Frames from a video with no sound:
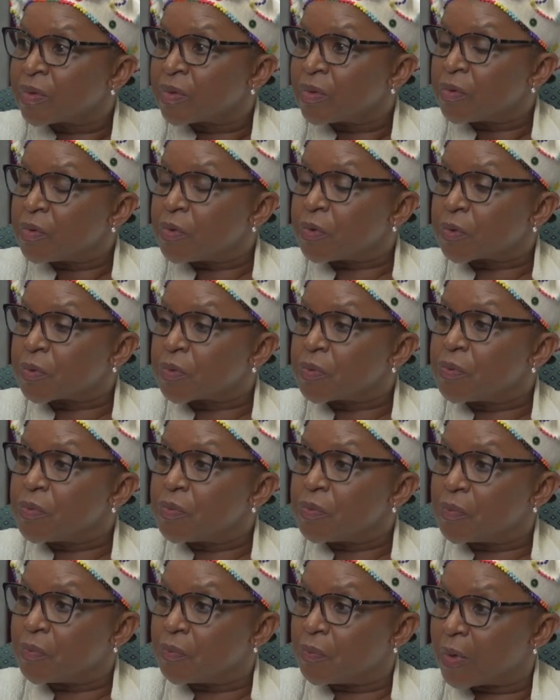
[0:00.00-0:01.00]
through
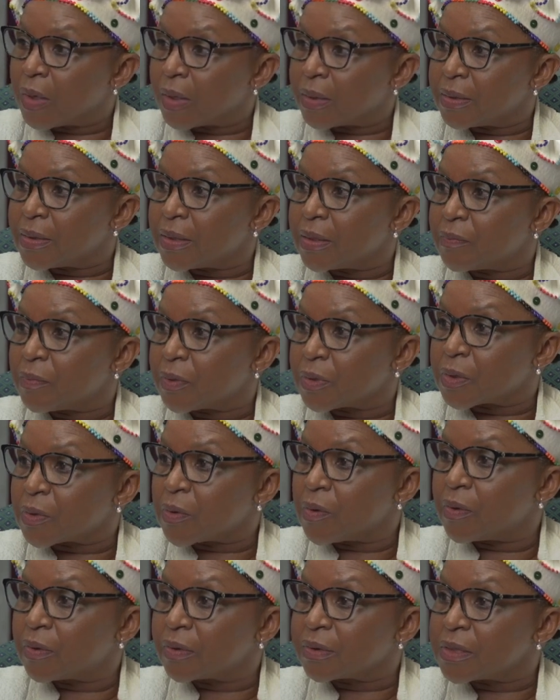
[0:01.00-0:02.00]
what was
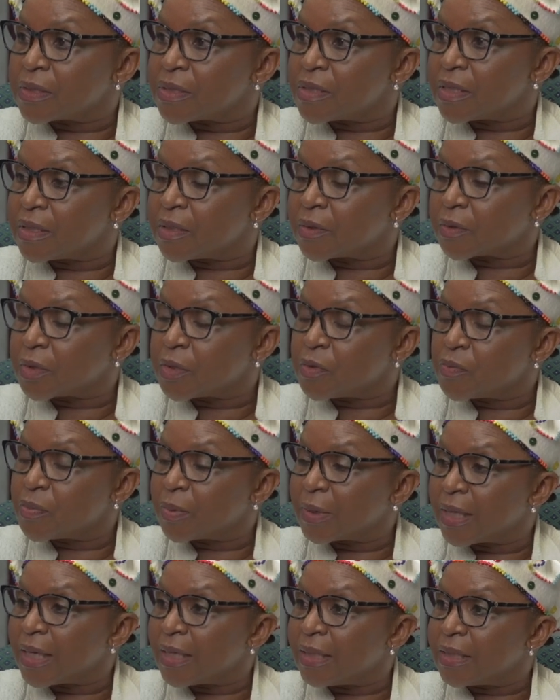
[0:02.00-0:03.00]
called the Renewable
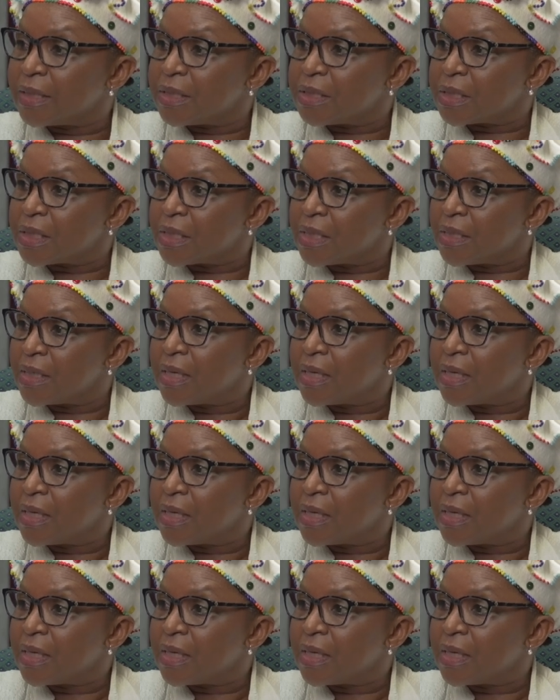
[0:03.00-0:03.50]
Energy